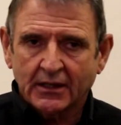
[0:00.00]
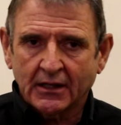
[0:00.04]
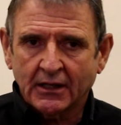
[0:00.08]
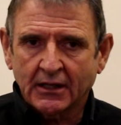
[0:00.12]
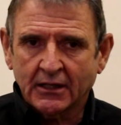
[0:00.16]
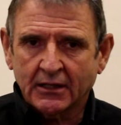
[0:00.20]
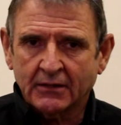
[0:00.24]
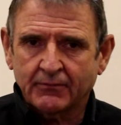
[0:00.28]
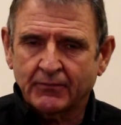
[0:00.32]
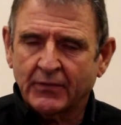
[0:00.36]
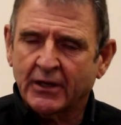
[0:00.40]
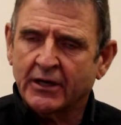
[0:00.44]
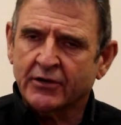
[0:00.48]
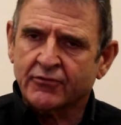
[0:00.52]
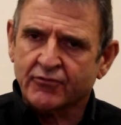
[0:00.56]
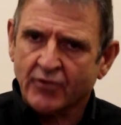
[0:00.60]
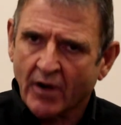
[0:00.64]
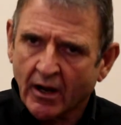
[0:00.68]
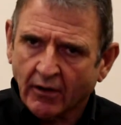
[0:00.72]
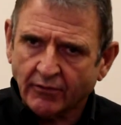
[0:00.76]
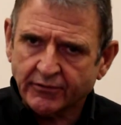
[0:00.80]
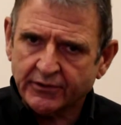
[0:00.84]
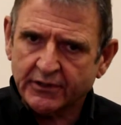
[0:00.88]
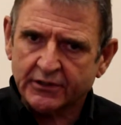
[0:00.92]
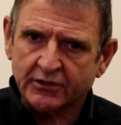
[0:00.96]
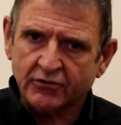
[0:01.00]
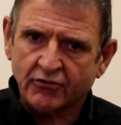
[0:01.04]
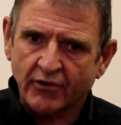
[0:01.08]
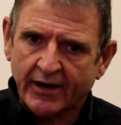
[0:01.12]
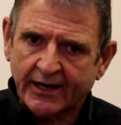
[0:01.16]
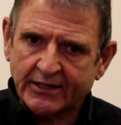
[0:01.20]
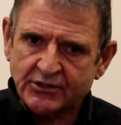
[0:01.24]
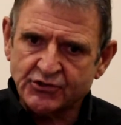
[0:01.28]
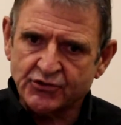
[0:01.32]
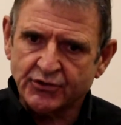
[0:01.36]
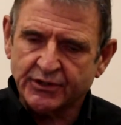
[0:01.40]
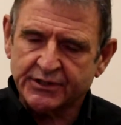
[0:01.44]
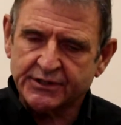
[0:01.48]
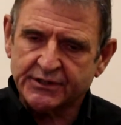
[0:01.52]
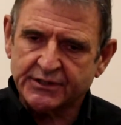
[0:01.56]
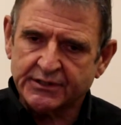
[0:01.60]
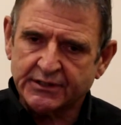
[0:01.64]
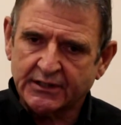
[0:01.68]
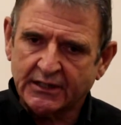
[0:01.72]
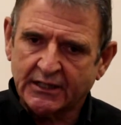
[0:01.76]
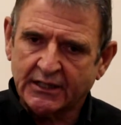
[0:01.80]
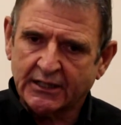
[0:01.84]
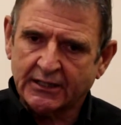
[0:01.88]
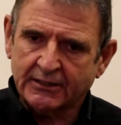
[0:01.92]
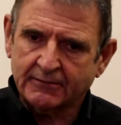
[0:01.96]
A rounded graduate,
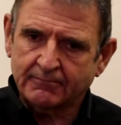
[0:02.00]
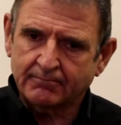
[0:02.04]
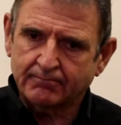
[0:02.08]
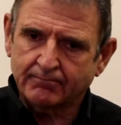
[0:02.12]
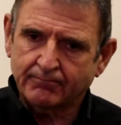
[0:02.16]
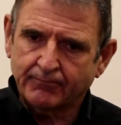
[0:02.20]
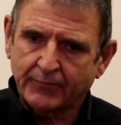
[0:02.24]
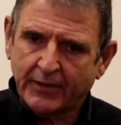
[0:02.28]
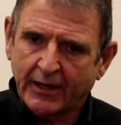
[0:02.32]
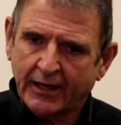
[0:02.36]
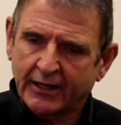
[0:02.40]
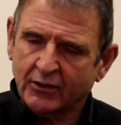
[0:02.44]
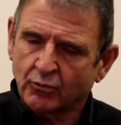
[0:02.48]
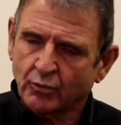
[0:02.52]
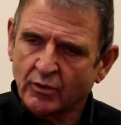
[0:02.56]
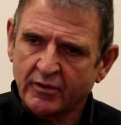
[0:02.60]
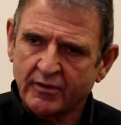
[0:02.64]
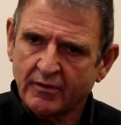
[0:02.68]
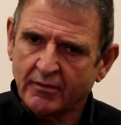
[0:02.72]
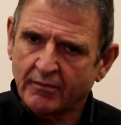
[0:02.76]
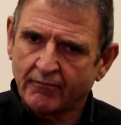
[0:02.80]
and